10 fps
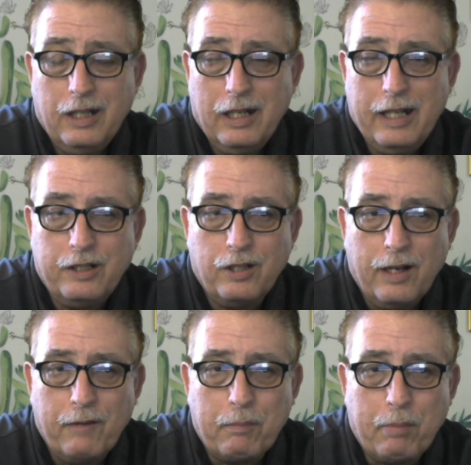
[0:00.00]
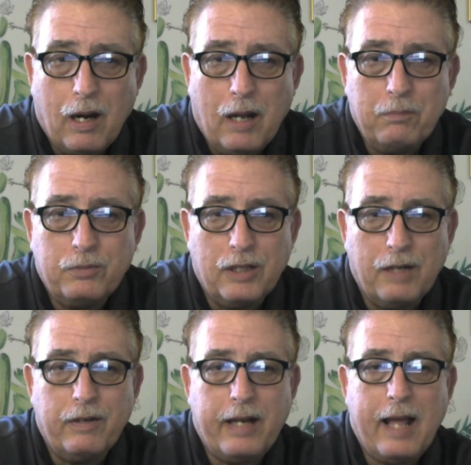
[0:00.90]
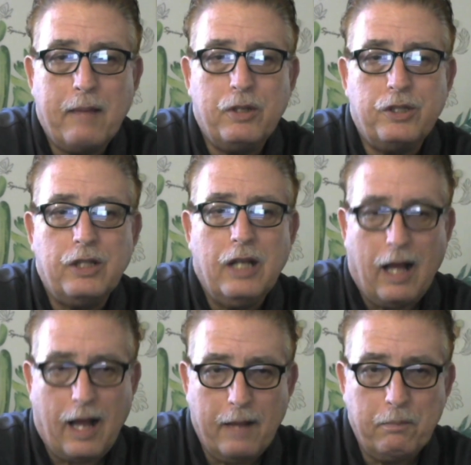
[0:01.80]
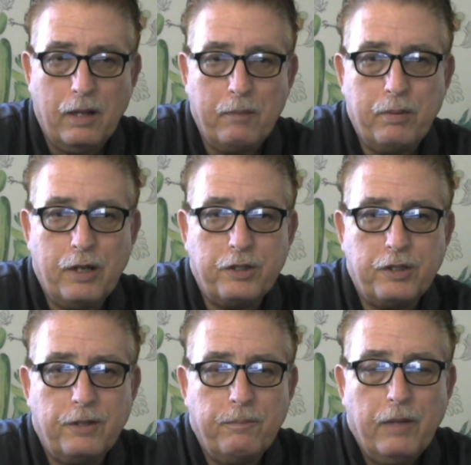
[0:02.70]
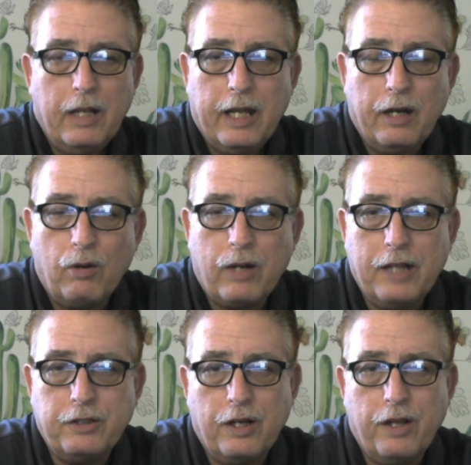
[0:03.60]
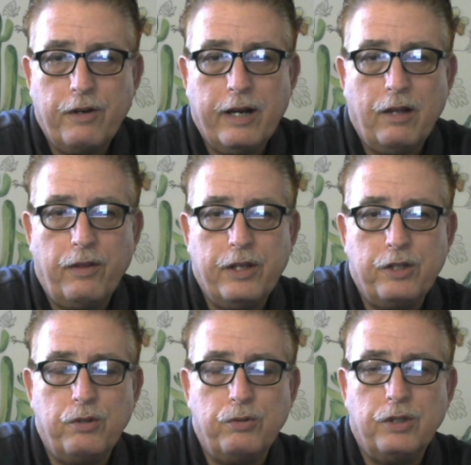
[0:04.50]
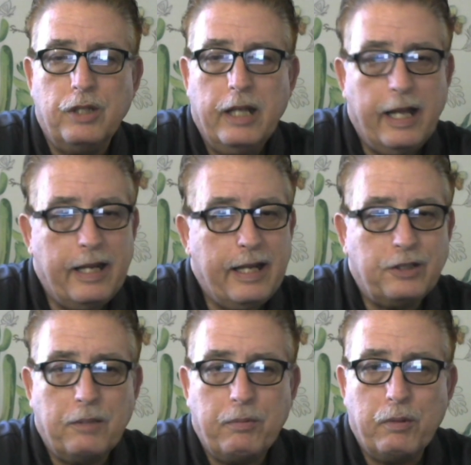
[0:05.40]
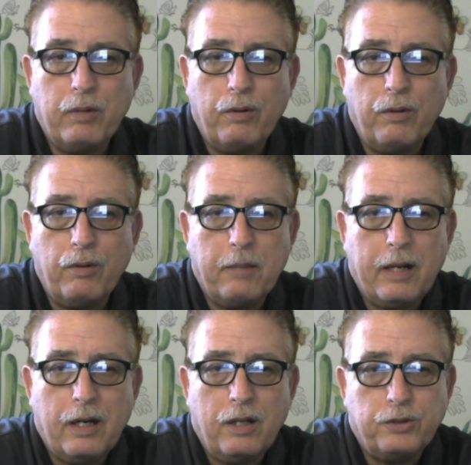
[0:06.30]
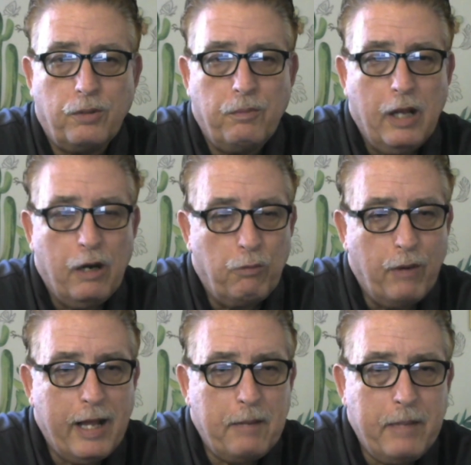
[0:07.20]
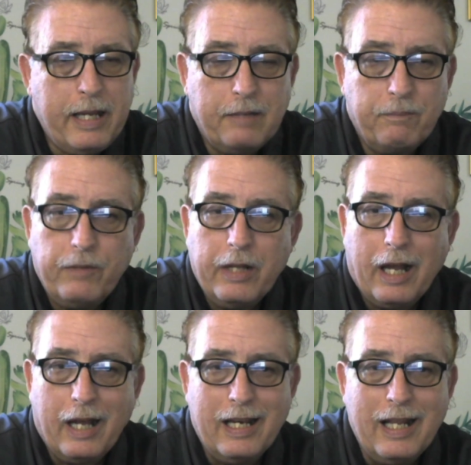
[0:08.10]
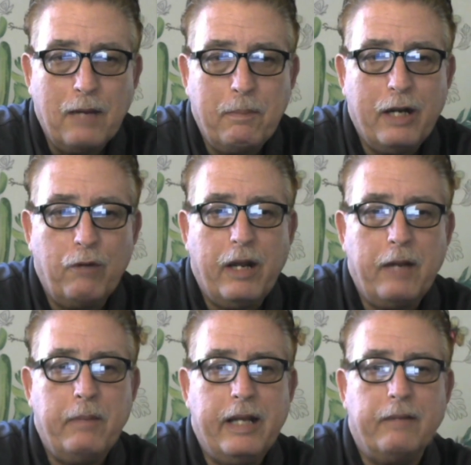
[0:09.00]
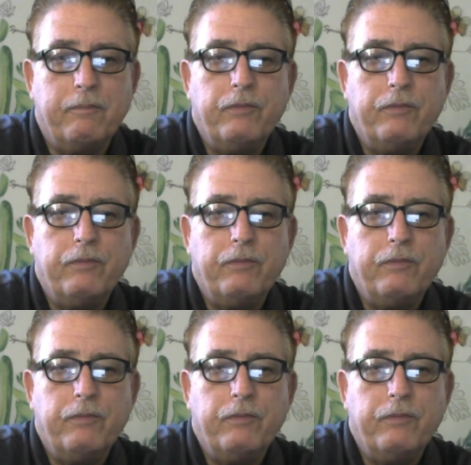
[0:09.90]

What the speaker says: lead to liver problems, liver damage, high blood pressure, and all kinds of other health issues. And that's something we don't think about also. Red meat, a little bit of red meat.